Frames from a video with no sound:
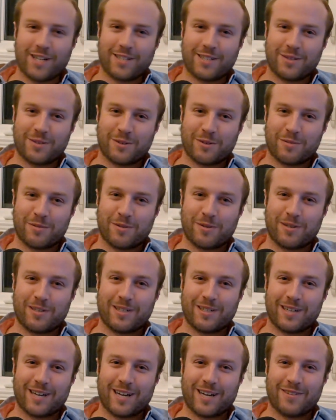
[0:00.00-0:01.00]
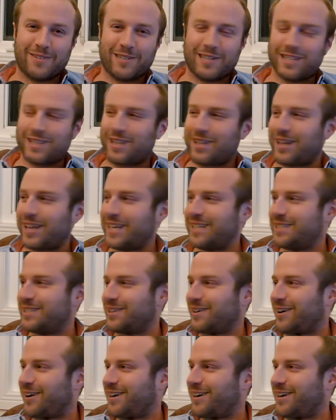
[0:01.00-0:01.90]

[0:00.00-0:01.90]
so we got the lights on